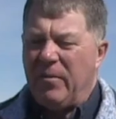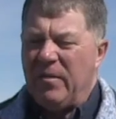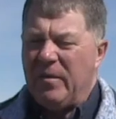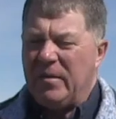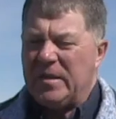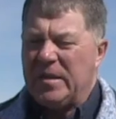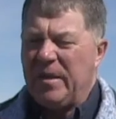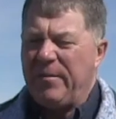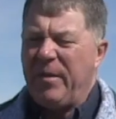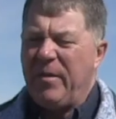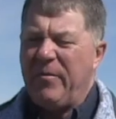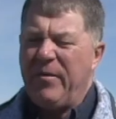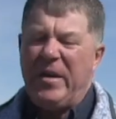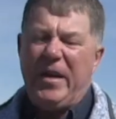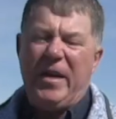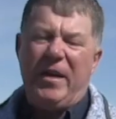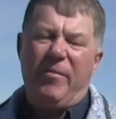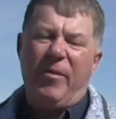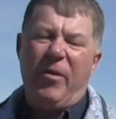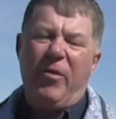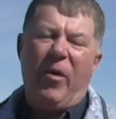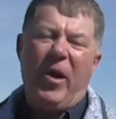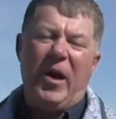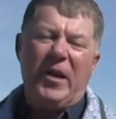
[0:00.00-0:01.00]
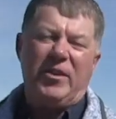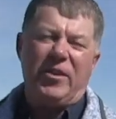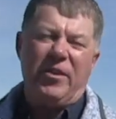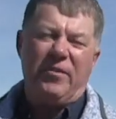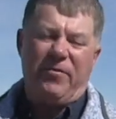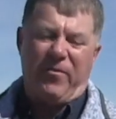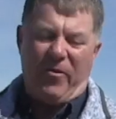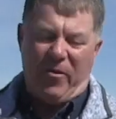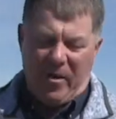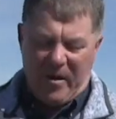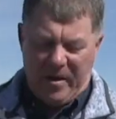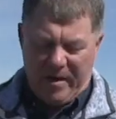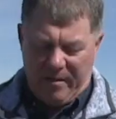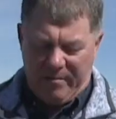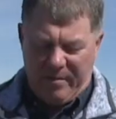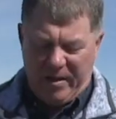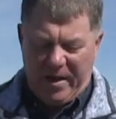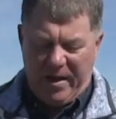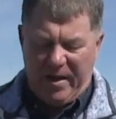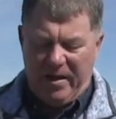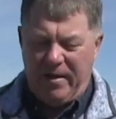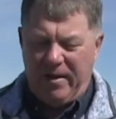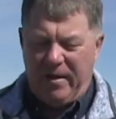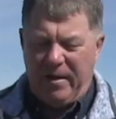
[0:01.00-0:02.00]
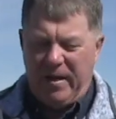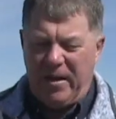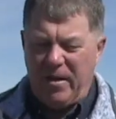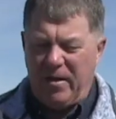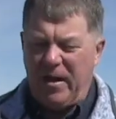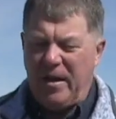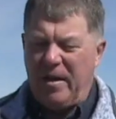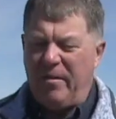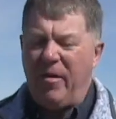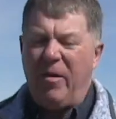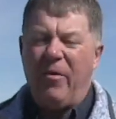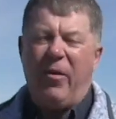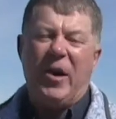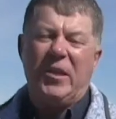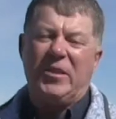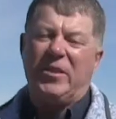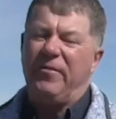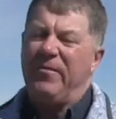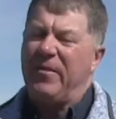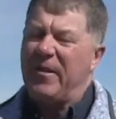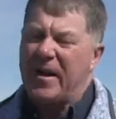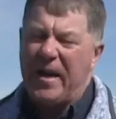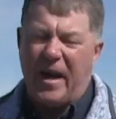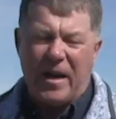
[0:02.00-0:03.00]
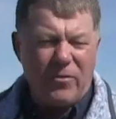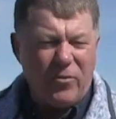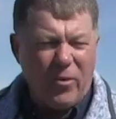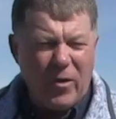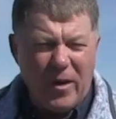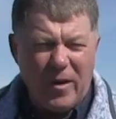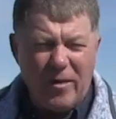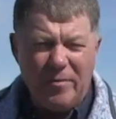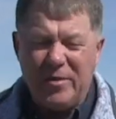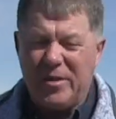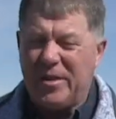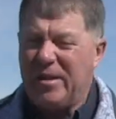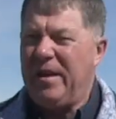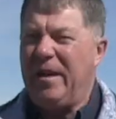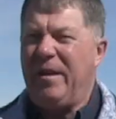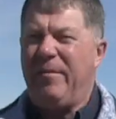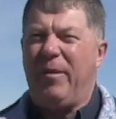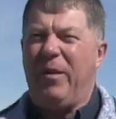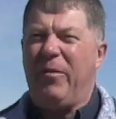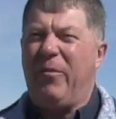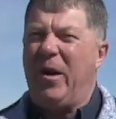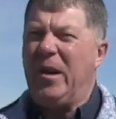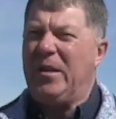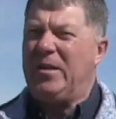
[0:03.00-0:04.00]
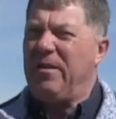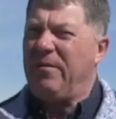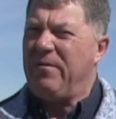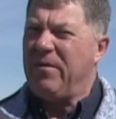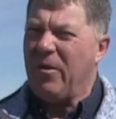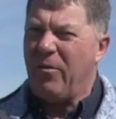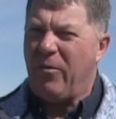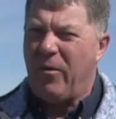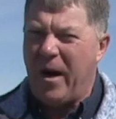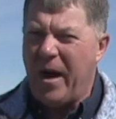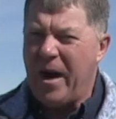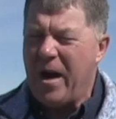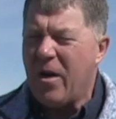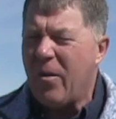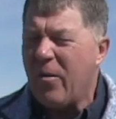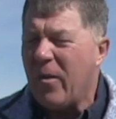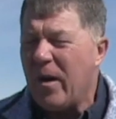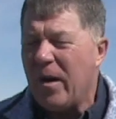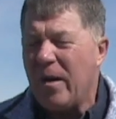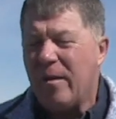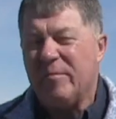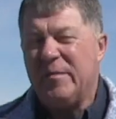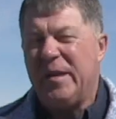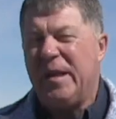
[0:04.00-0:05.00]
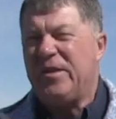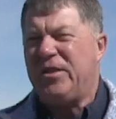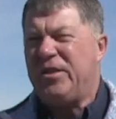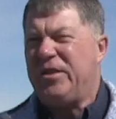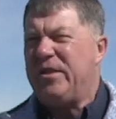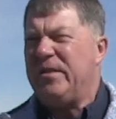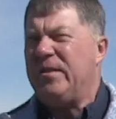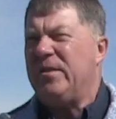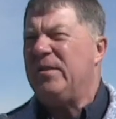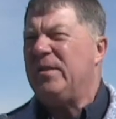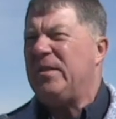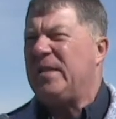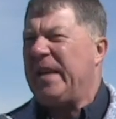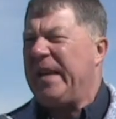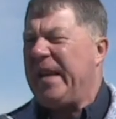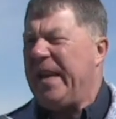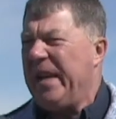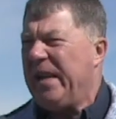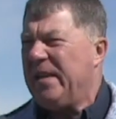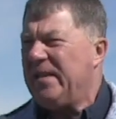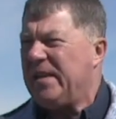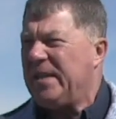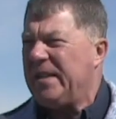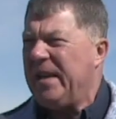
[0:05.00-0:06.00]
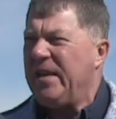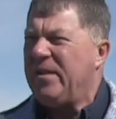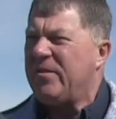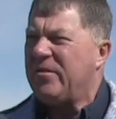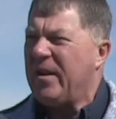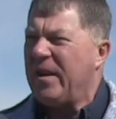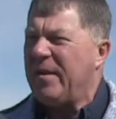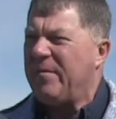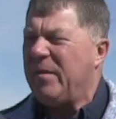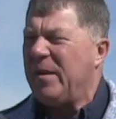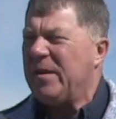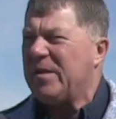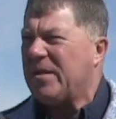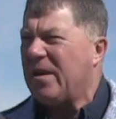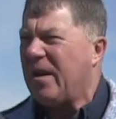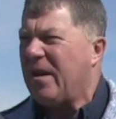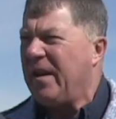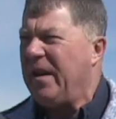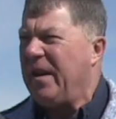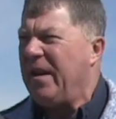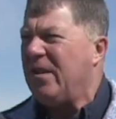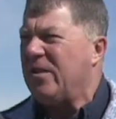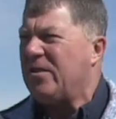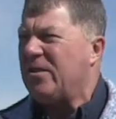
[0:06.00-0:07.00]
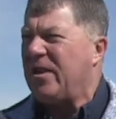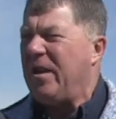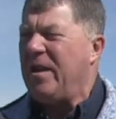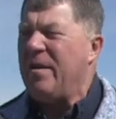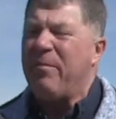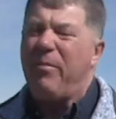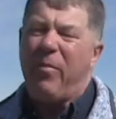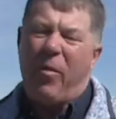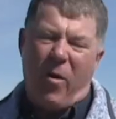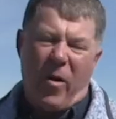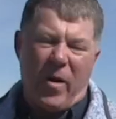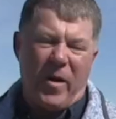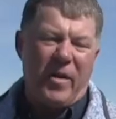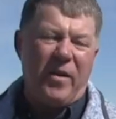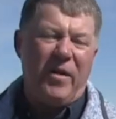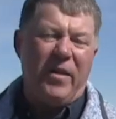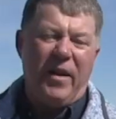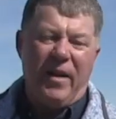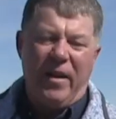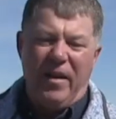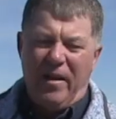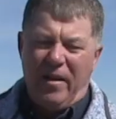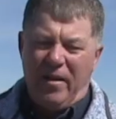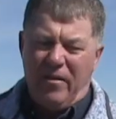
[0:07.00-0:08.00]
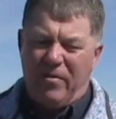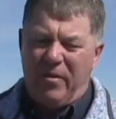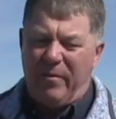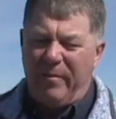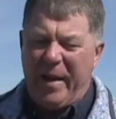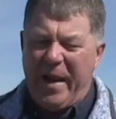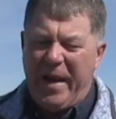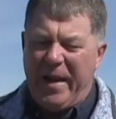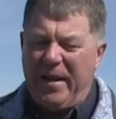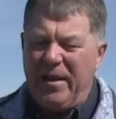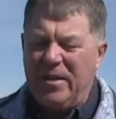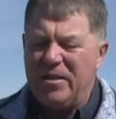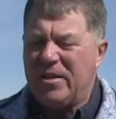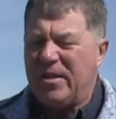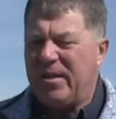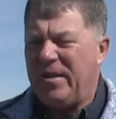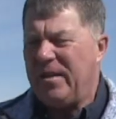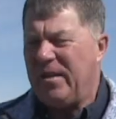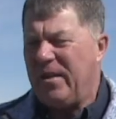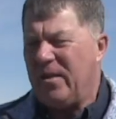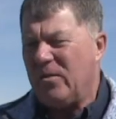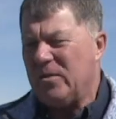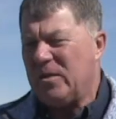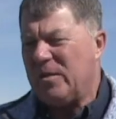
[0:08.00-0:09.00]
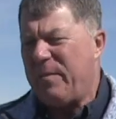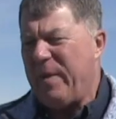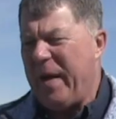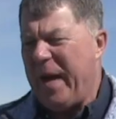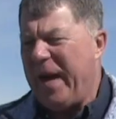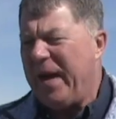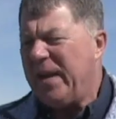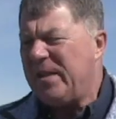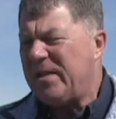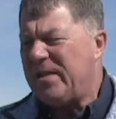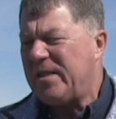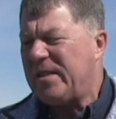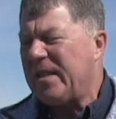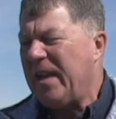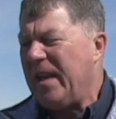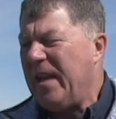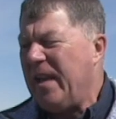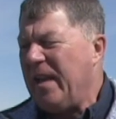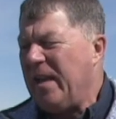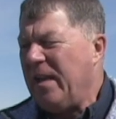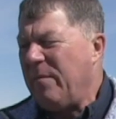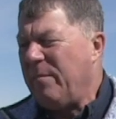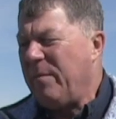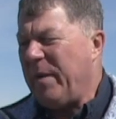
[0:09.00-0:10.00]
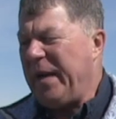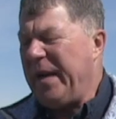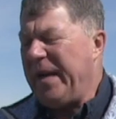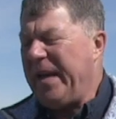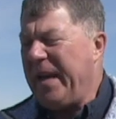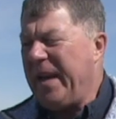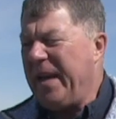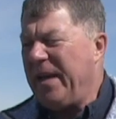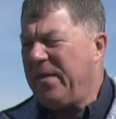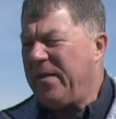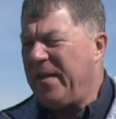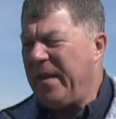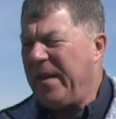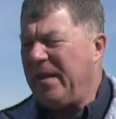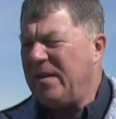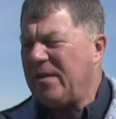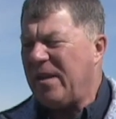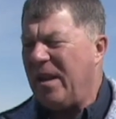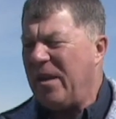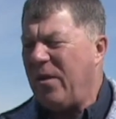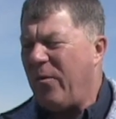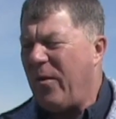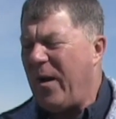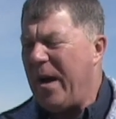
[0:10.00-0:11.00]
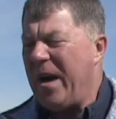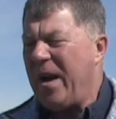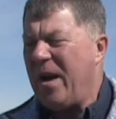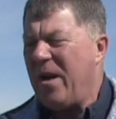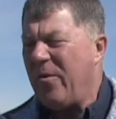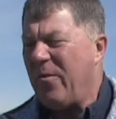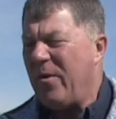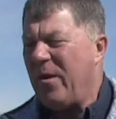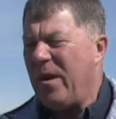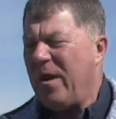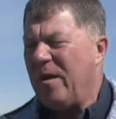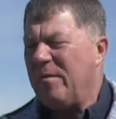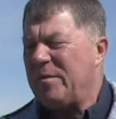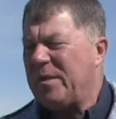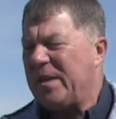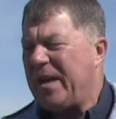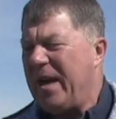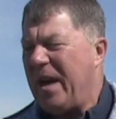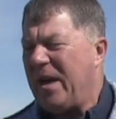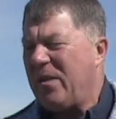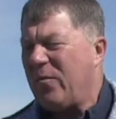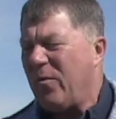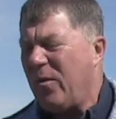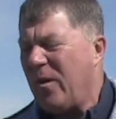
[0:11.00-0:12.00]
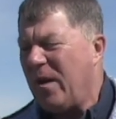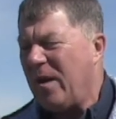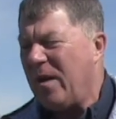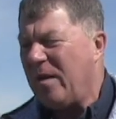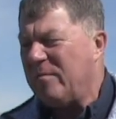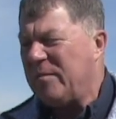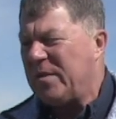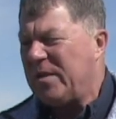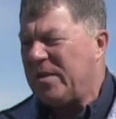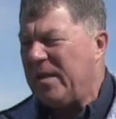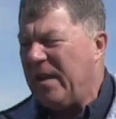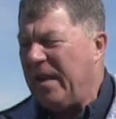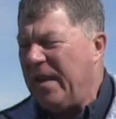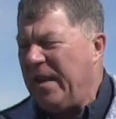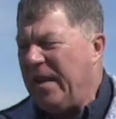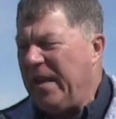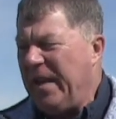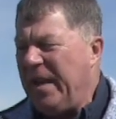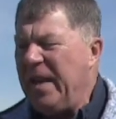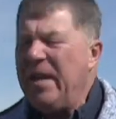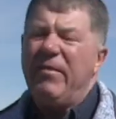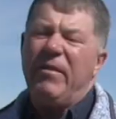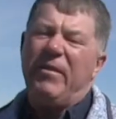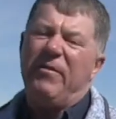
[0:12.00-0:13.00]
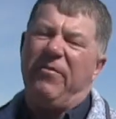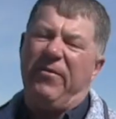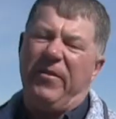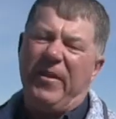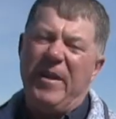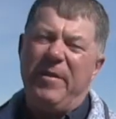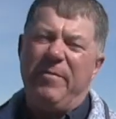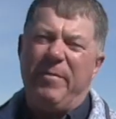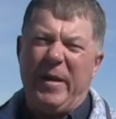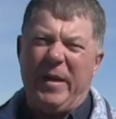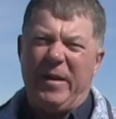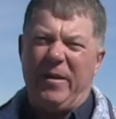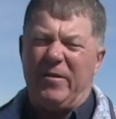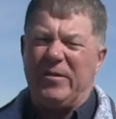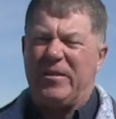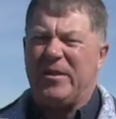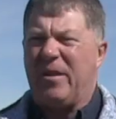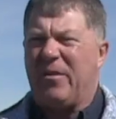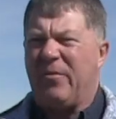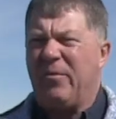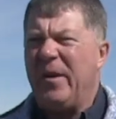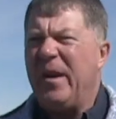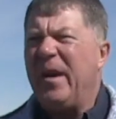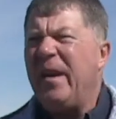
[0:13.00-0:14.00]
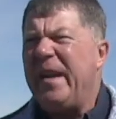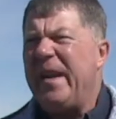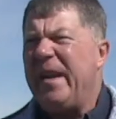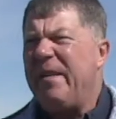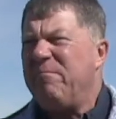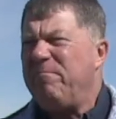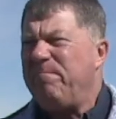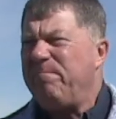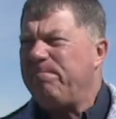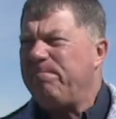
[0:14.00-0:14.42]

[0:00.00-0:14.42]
something we need to be watching for. I mean, you need to be watching for cutworms, you need to be watching for wireworm issues. Again, seed treatments are hugely important for managing those pests. But again, things like wireworms, cutworms, even flea beetles, they're really